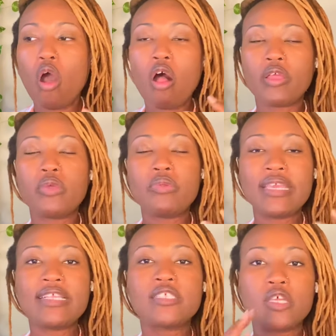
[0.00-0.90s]
all you
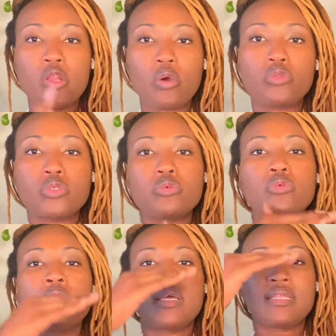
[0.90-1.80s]
need to know
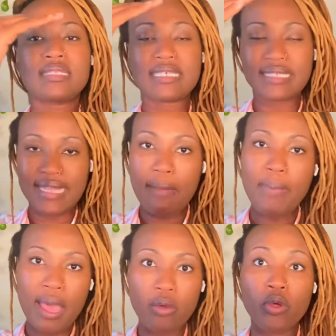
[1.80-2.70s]
to, to step
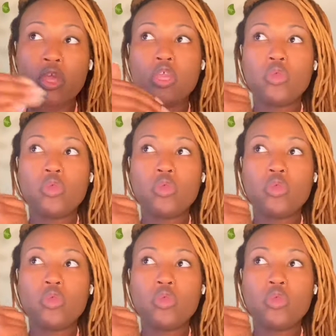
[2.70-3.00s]
out.